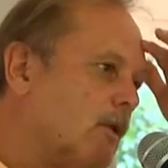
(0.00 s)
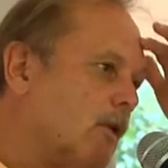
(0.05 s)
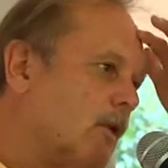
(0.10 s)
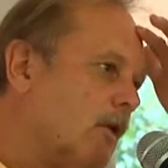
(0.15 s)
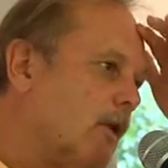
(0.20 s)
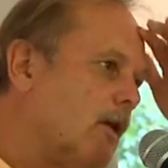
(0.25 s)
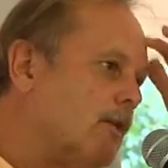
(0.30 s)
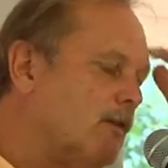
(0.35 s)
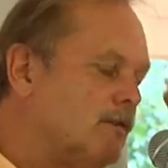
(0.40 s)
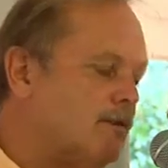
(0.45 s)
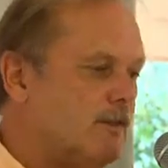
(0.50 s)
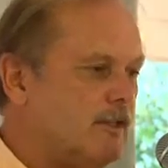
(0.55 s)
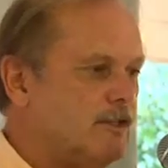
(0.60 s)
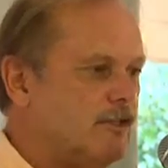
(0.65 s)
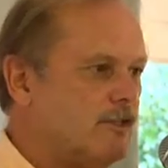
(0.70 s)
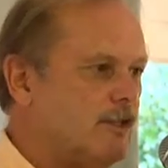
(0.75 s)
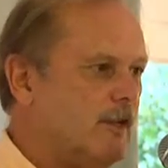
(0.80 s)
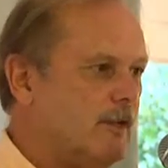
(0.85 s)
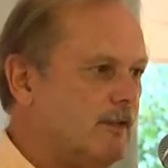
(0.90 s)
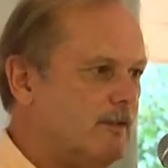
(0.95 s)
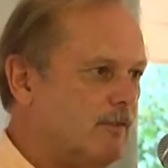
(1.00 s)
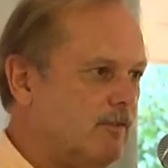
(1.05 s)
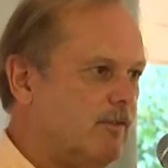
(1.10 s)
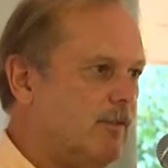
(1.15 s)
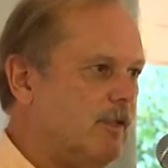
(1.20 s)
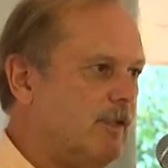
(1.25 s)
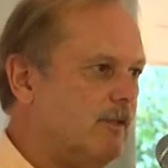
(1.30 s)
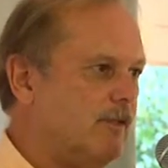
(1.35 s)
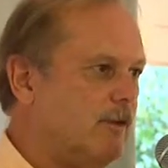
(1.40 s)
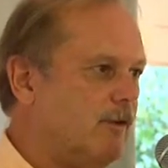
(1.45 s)
loved this kind of
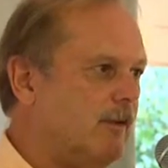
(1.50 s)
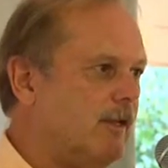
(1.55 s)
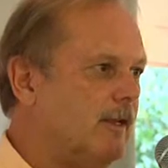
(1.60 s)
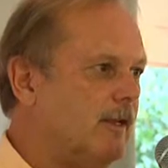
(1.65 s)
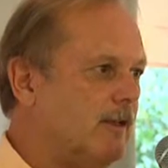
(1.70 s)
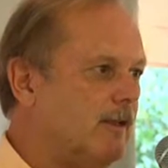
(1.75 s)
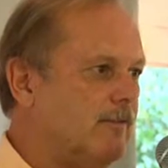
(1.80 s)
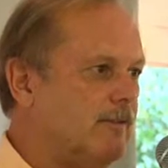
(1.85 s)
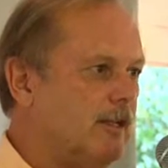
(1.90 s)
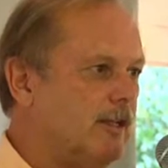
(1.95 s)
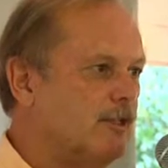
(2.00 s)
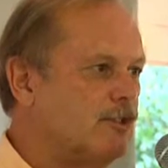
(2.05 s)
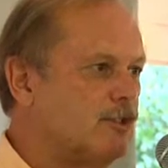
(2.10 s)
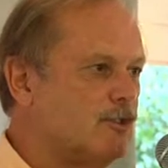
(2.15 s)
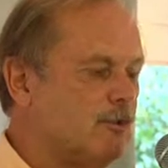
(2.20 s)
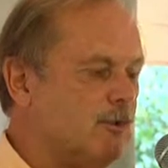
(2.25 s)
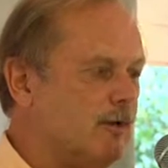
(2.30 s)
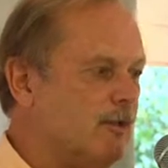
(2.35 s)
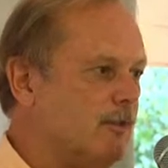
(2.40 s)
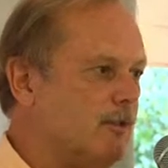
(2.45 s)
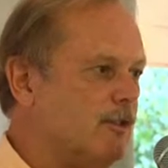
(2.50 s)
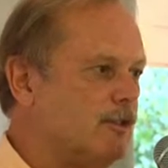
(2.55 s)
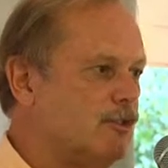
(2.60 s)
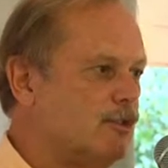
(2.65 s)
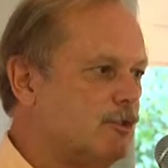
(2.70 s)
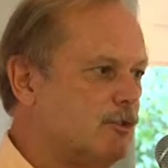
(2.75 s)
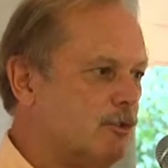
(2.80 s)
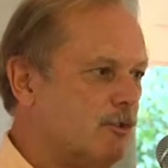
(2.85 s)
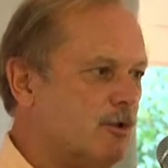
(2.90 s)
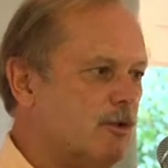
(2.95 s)
thing. You know, he loved history with a
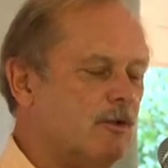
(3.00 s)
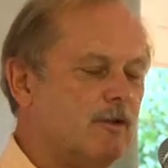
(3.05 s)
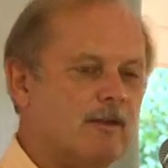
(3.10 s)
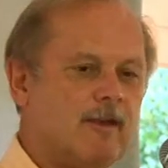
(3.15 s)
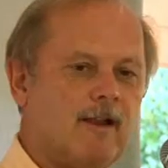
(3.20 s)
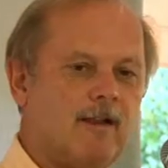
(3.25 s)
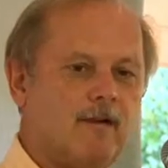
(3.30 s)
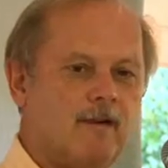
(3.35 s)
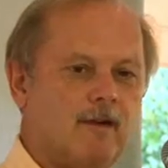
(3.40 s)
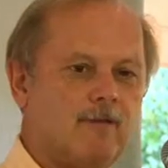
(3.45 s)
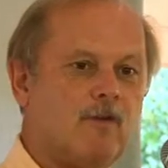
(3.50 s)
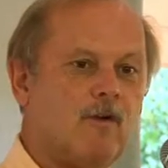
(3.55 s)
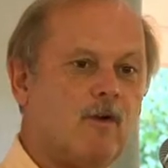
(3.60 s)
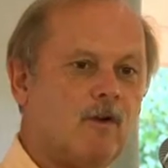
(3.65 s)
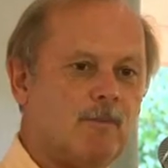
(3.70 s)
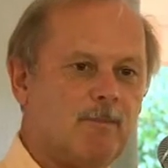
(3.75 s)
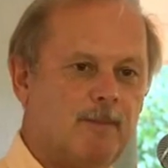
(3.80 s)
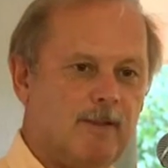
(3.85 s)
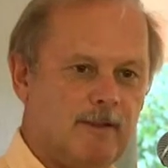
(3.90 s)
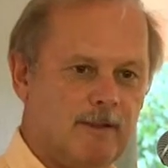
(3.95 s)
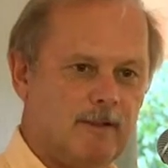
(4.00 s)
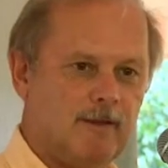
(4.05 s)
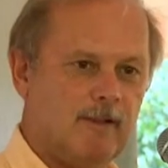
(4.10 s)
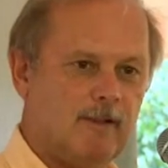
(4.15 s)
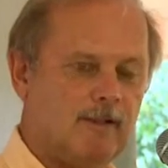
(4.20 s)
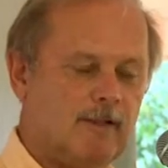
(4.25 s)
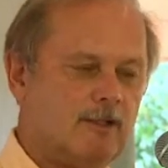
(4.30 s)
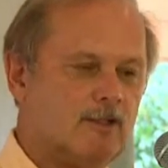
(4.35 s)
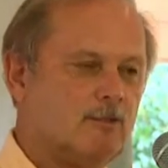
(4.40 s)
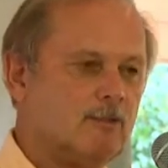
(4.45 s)
strong narrative heartbeat,
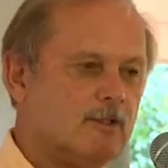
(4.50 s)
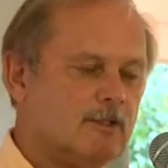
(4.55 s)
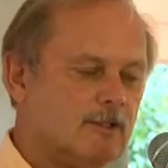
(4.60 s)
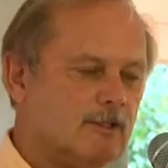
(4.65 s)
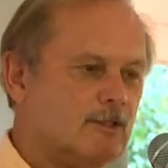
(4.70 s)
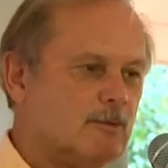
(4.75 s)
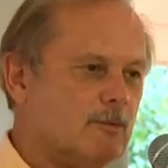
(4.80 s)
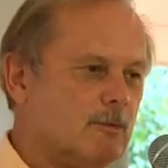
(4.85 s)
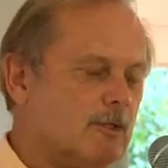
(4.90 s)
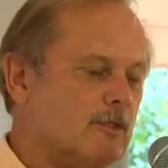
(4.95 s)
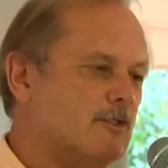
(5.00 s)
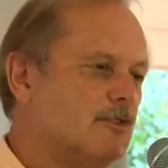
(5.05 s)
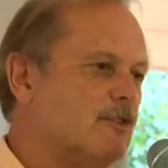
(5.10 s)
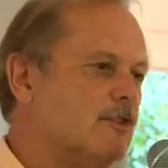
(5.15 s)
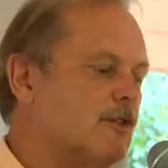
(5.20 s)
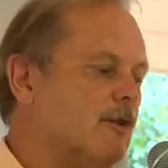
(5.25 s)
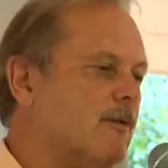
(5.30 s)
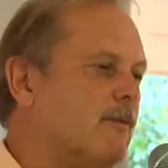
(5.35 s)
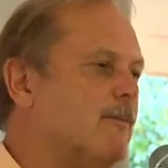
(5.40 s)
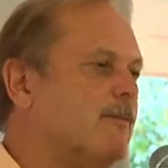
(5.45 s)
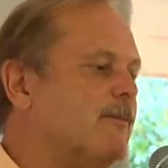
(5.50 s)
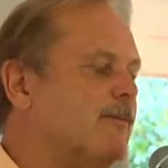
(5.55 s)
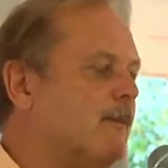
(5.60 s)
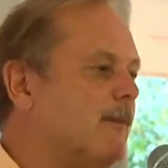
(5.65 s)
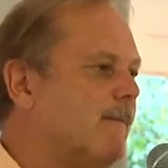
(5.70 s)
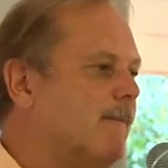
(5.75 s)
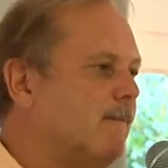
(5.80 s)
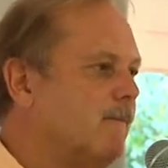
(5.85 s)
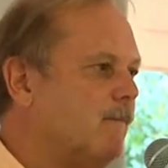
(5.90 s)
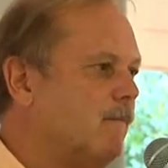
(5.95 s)
and that's what this was. So
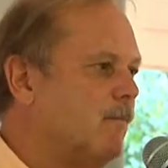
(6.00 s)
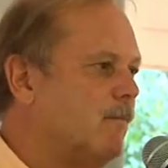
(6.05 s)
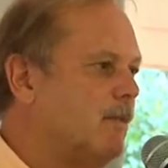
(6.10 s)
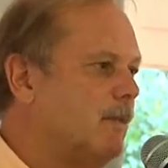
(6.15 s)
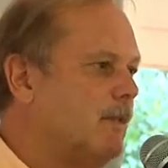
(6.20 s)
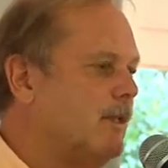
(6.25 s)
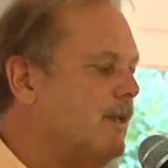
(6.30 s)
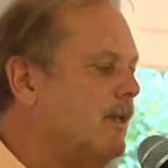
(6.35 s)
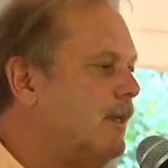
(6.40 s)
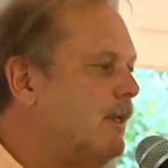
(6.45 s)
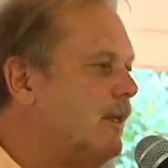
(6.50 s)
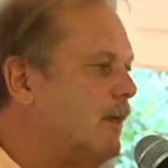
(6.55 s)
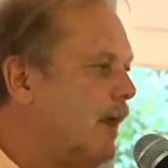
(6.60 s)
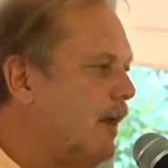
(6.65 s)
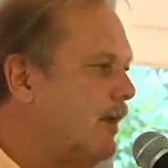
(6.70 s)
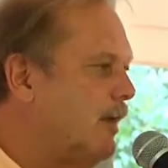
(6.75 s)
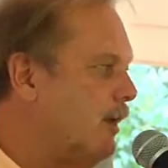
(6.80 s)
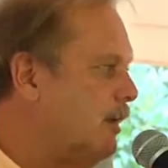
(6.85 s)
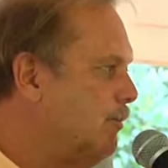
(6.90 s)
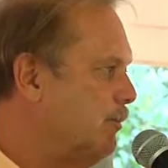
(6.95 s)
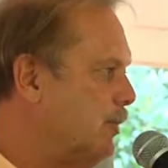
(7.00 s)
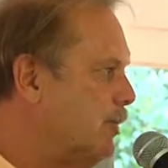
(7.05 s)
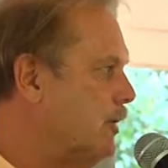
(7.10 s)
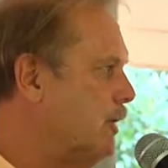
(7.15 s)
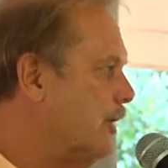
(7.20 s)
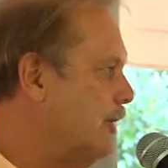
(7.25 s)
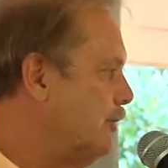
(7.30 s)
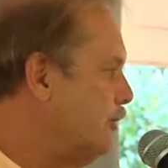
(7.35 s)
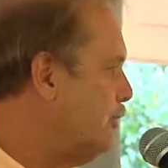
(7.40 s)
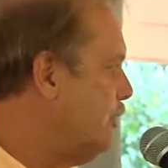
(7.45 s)
I got a book
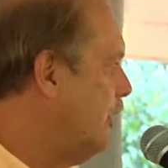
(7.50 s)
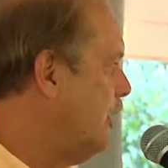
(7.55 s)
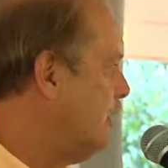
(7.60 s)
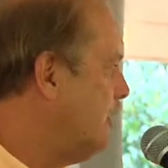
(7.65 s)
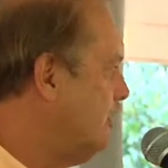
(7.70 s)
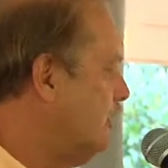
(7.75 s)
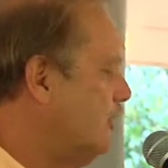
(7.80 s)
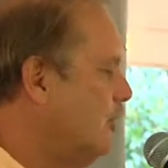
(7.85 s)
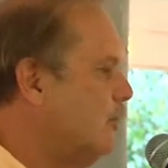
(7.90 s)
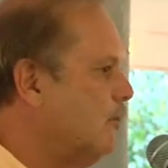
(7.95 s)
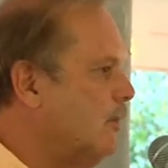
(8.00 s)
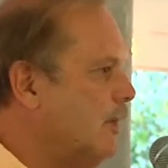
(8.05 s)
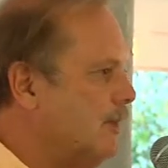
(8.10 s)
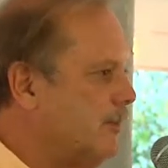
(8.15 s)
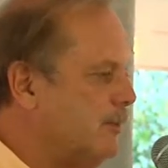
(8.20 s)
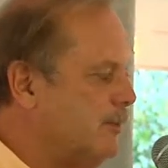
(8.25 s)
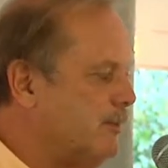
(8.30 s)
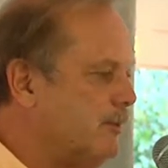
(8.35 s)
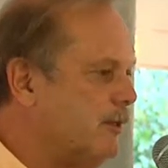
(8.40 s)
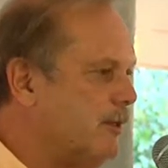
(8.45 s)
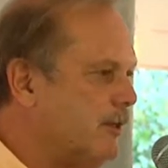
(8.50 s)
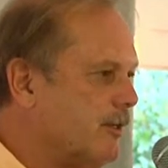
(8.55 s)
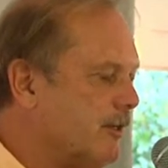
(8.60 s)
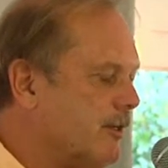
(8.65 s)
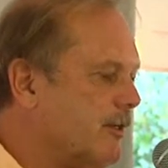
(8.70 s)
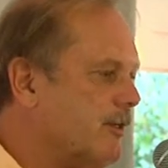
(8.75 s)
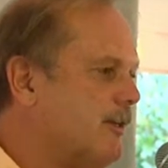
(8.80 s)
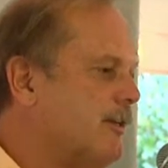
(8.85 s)
contract to go write the book.